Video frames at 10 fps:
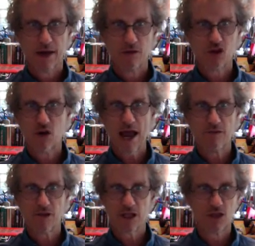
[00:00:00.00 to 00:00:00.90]

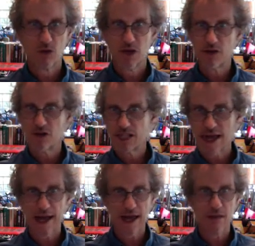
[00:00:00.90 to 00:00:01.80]
traveling to another
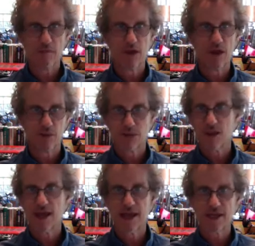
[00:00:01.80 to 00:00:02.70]
time, another
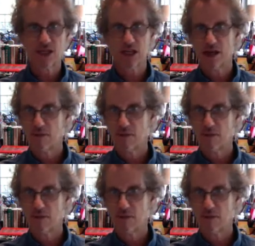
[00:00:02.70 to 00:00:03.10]
place,